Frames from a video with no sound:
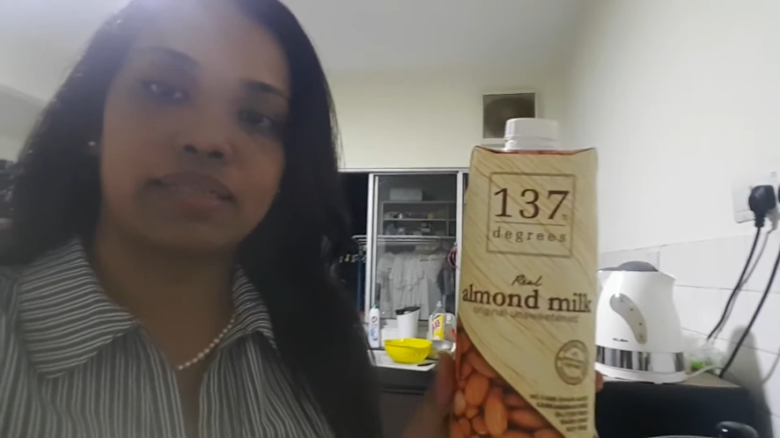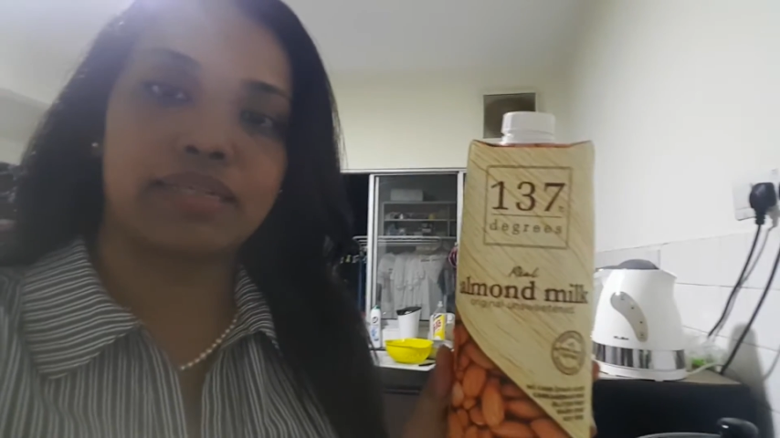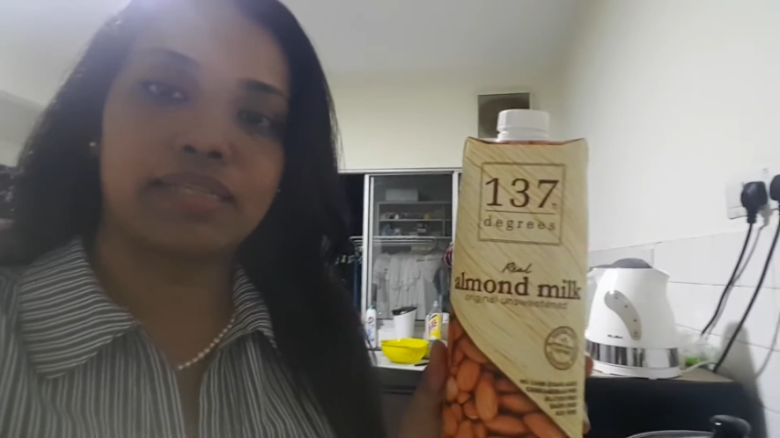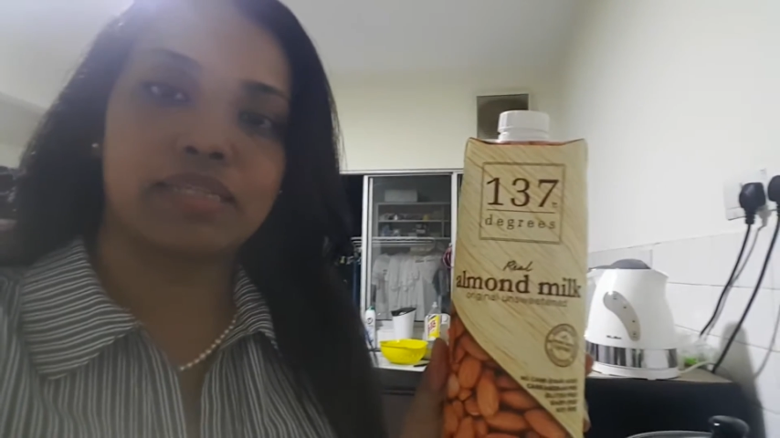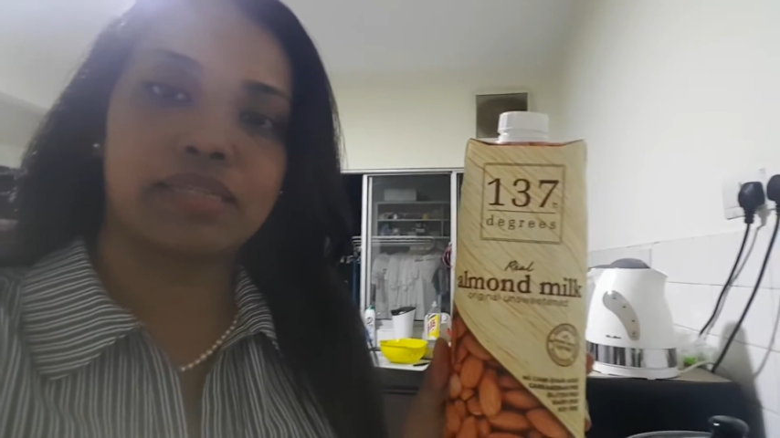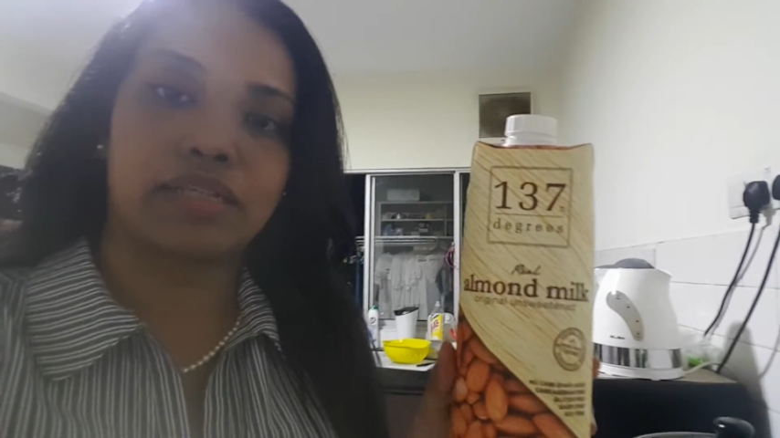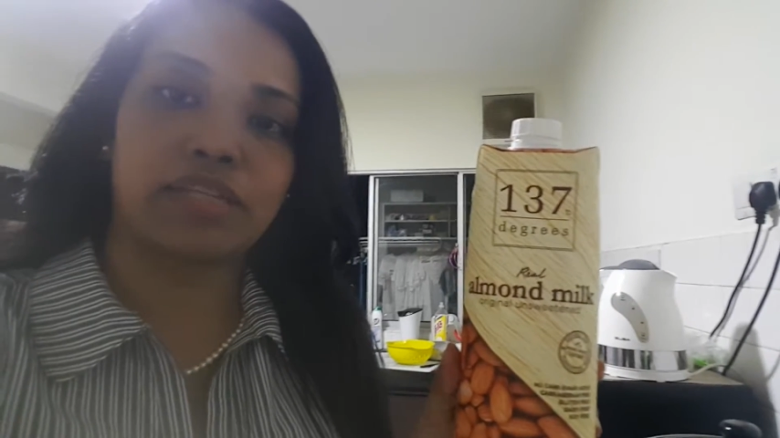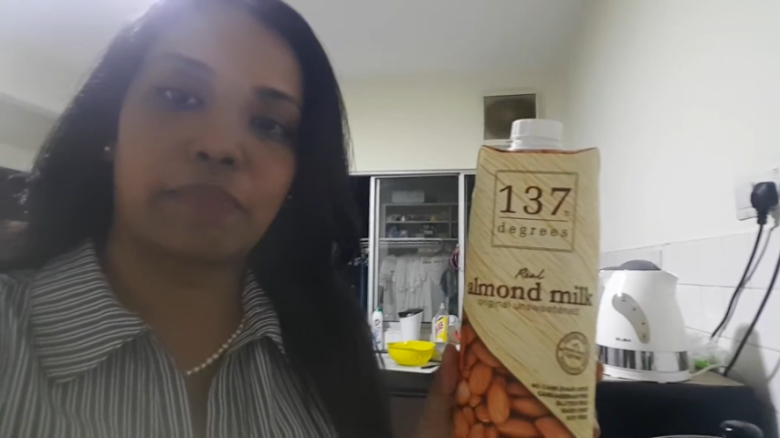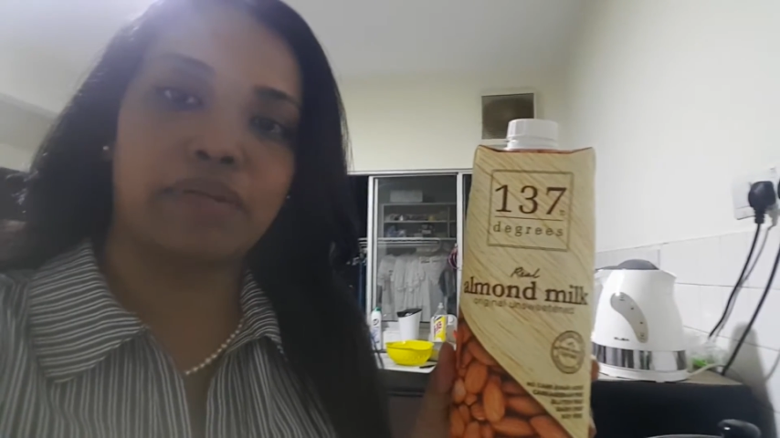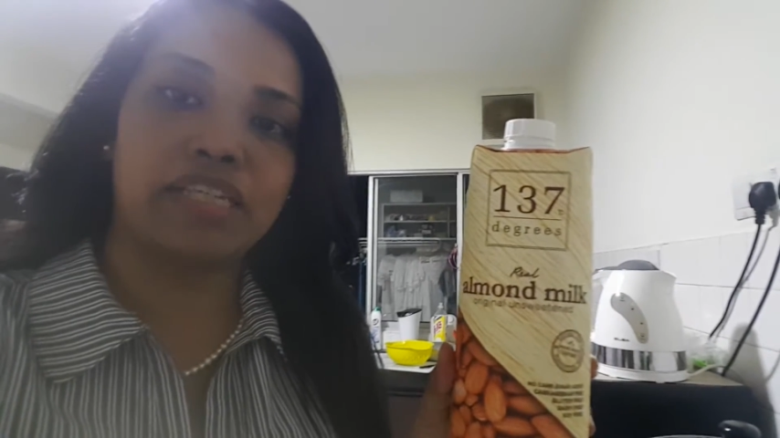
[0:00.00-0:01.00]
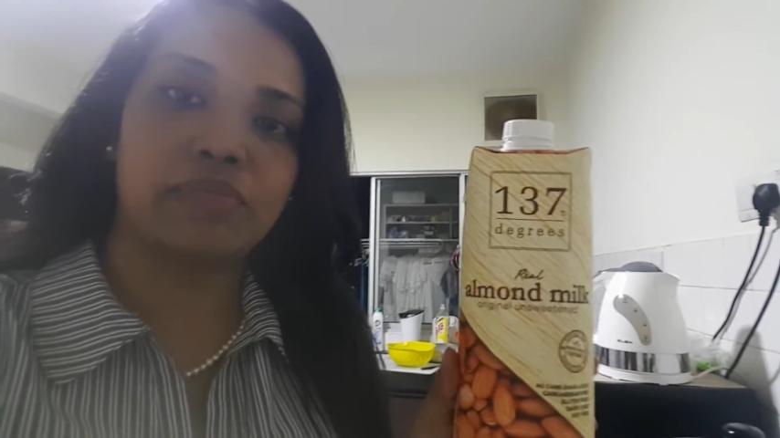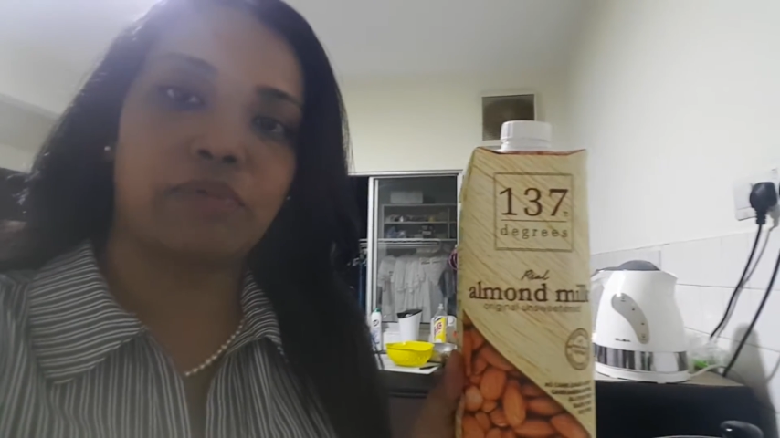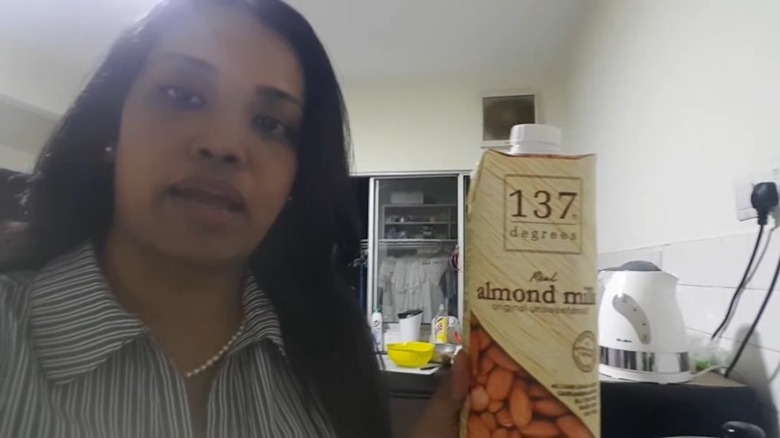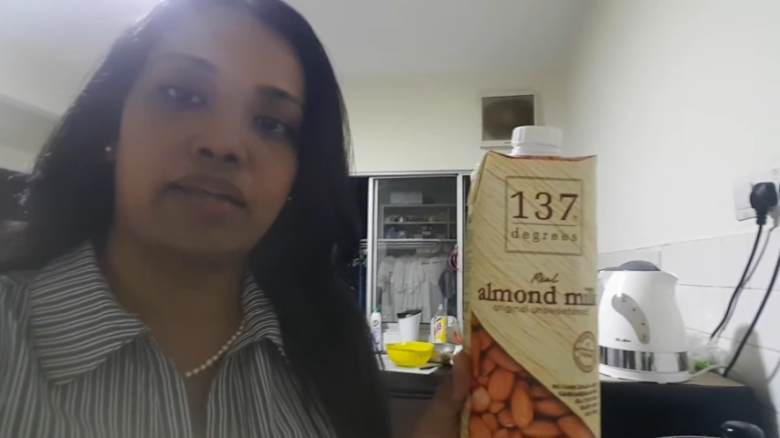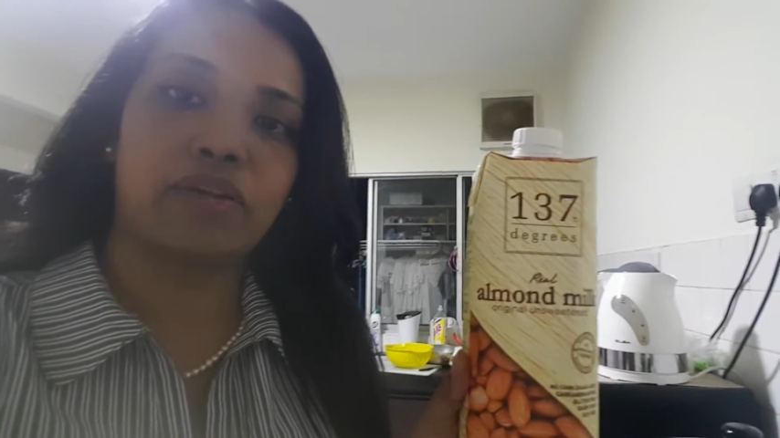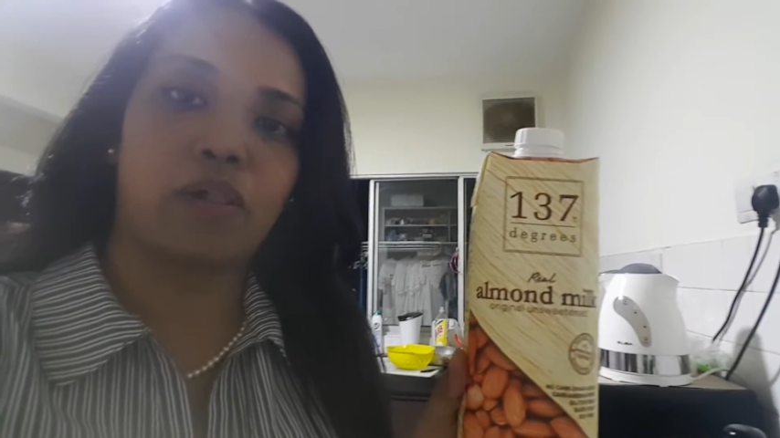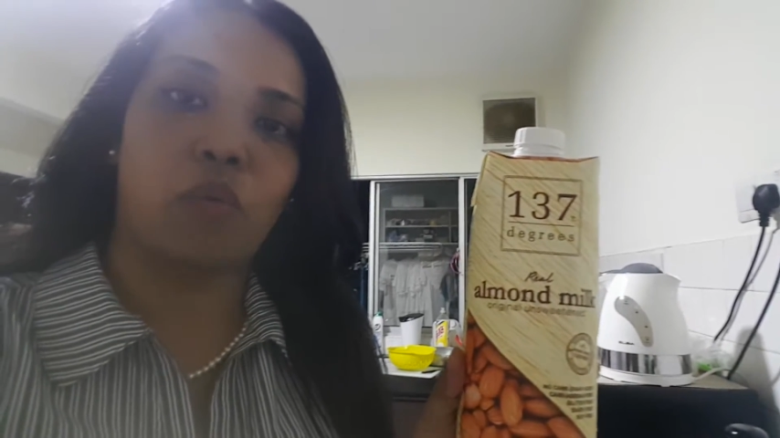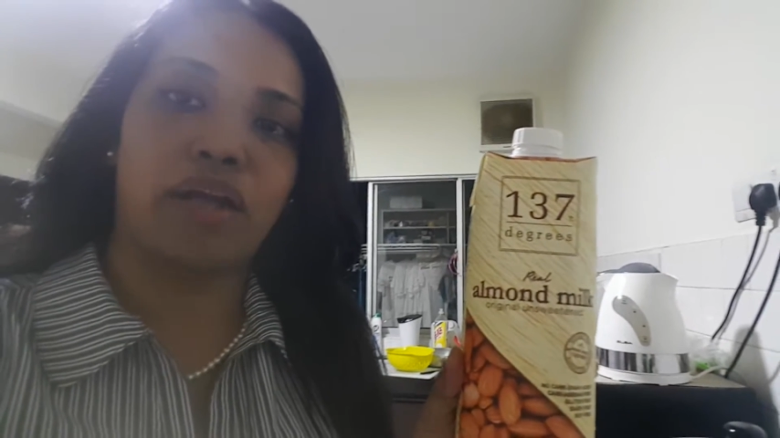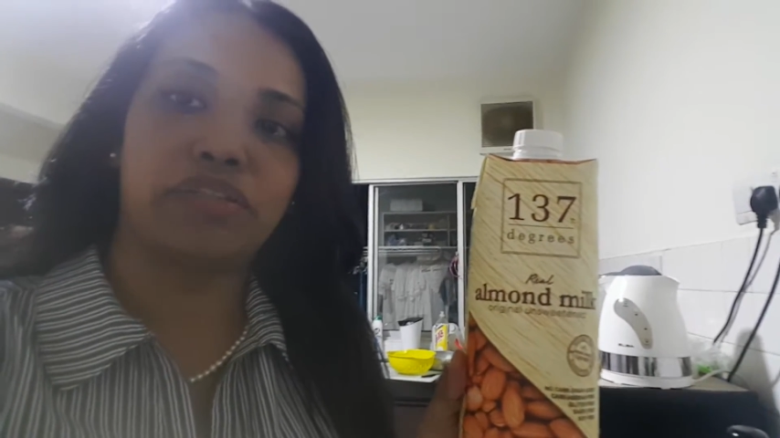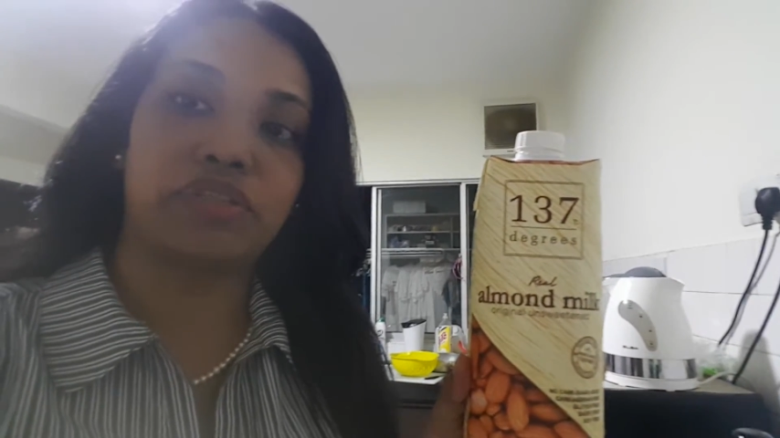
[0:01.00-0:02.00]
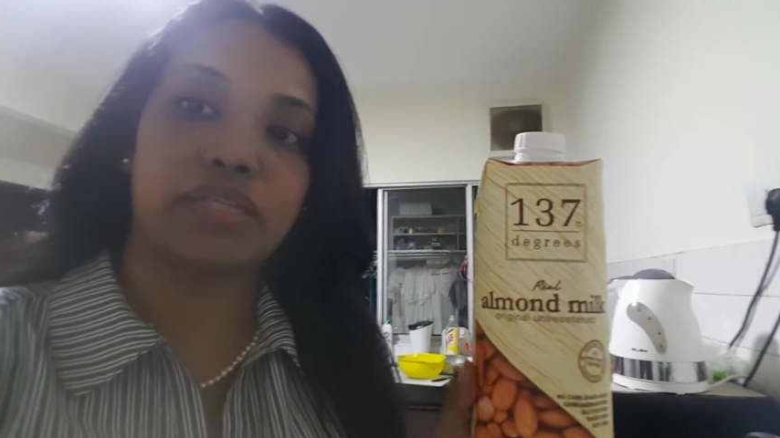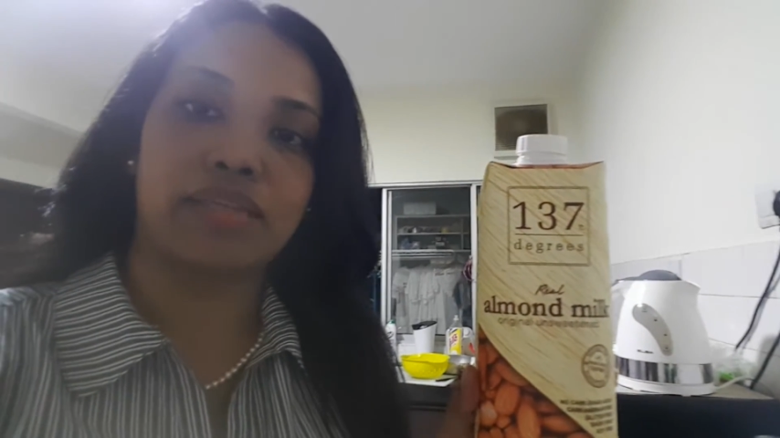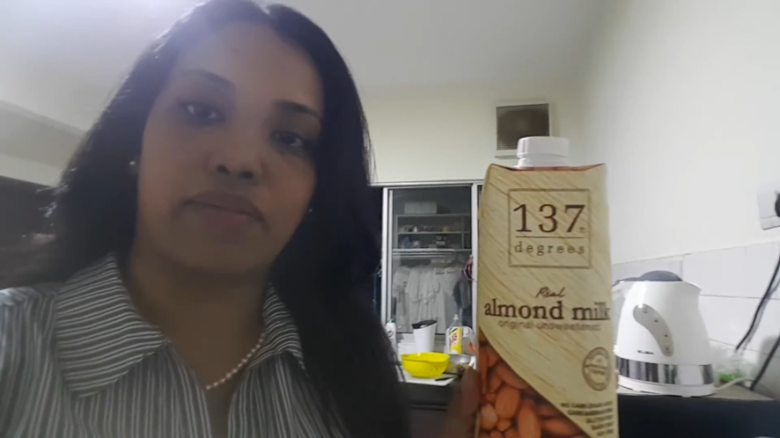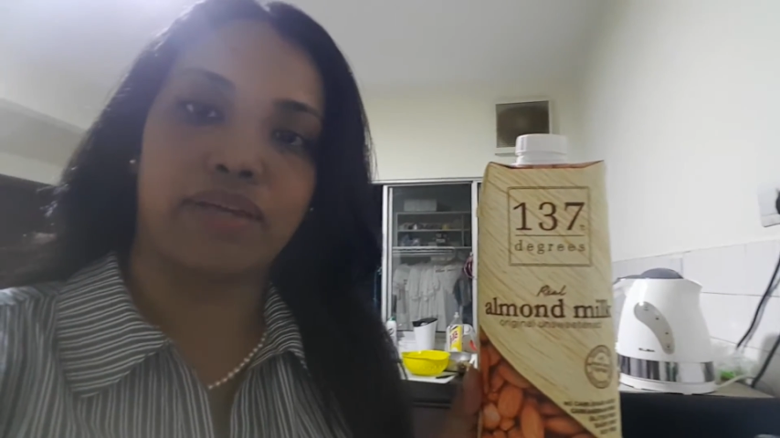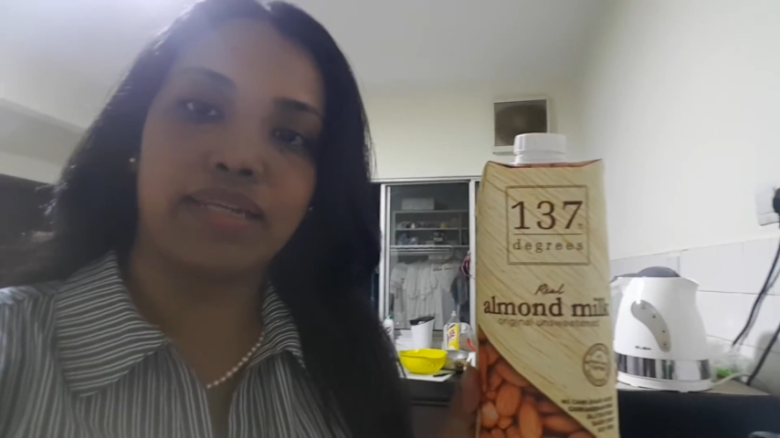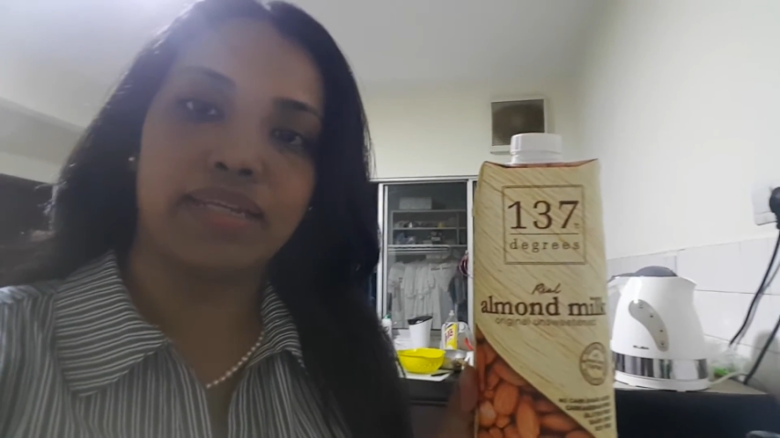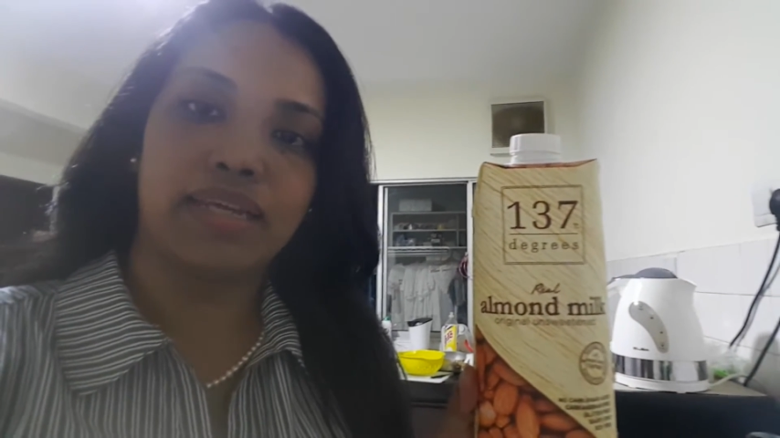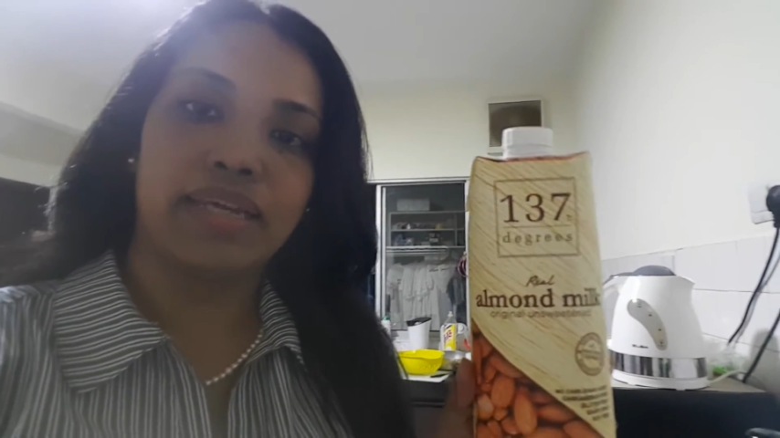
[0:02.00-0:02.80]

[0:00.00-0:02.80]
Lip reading: I think it's a Japanese brand called 137.